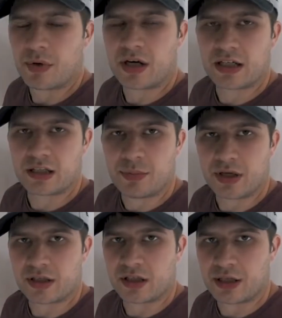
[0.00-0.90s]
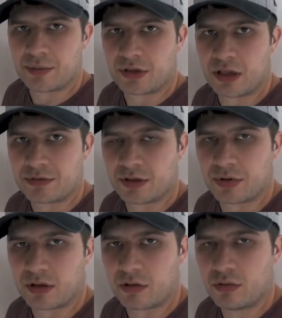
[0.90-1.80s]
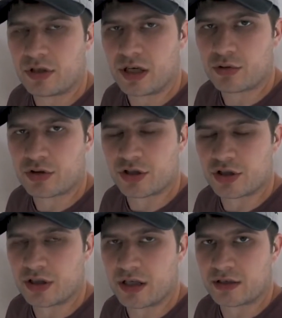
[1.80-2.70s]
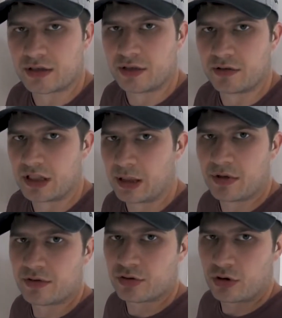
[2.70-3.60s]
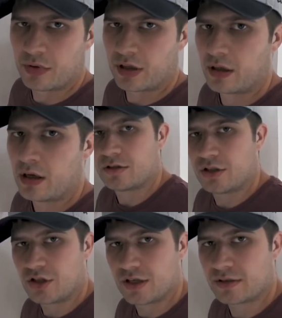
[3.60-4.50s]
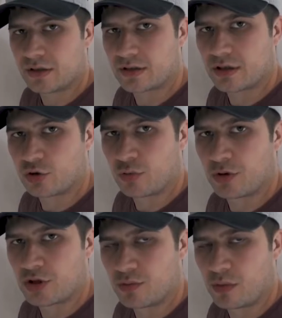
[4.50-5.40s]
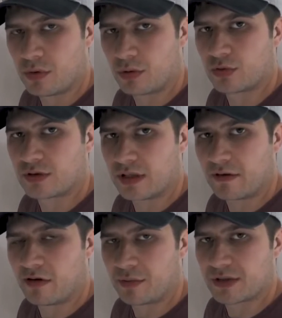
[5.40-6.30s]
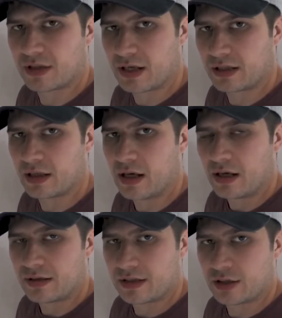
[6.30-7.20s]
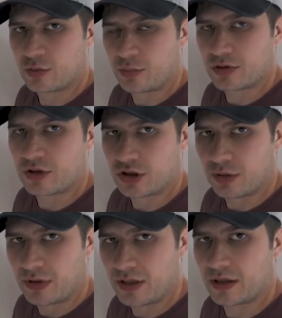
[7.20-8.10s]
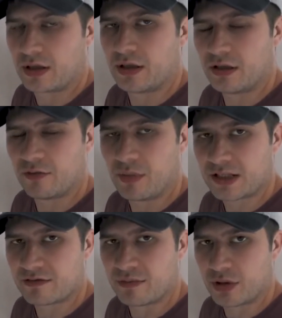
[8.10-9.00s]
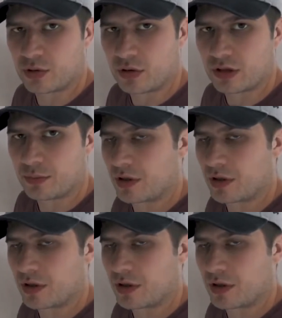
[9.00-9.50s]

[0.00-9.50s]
While my helper is installing cable clamps and attaching them to the ceiling, I will show you and explain why we cut the channels in the way we